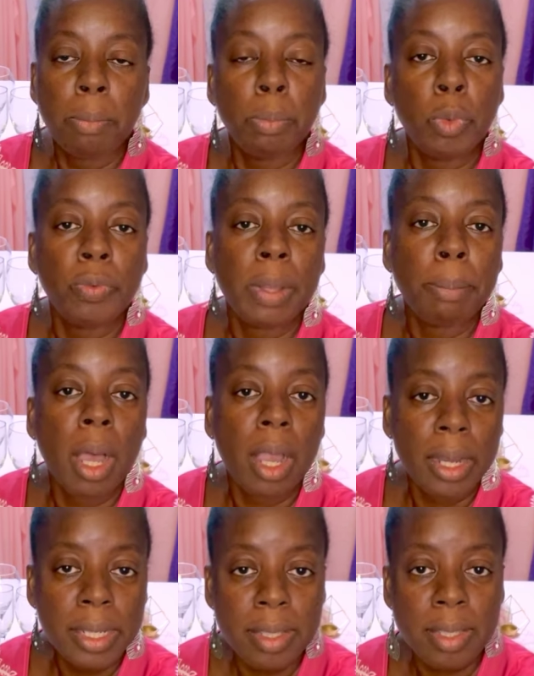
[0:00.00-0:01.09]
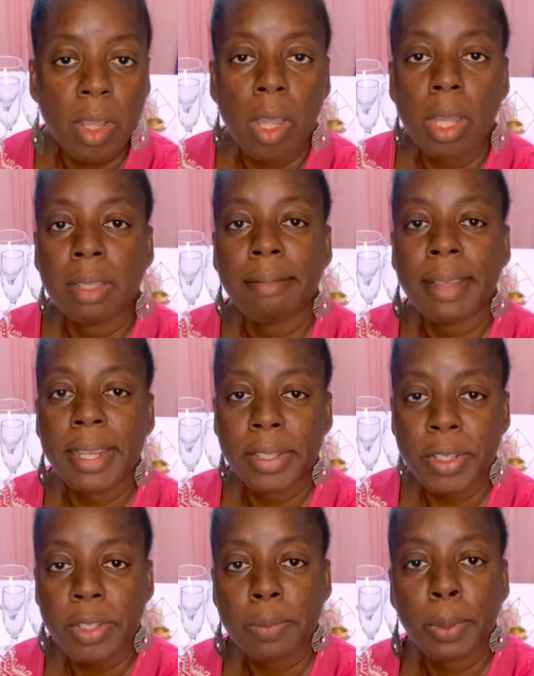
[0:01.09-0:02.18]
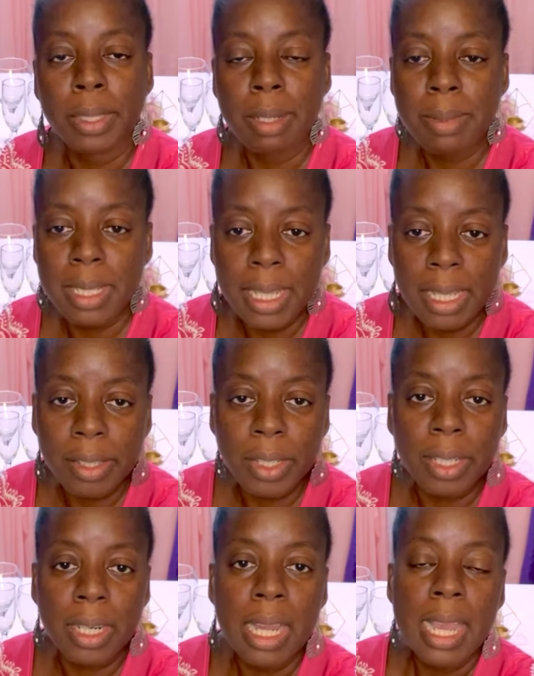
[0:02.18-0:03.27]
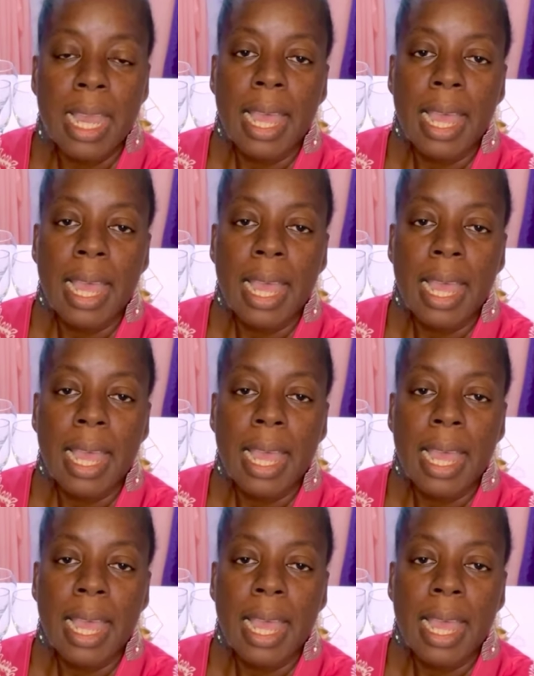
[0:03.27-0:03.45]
moving parts, all the vendors, put them together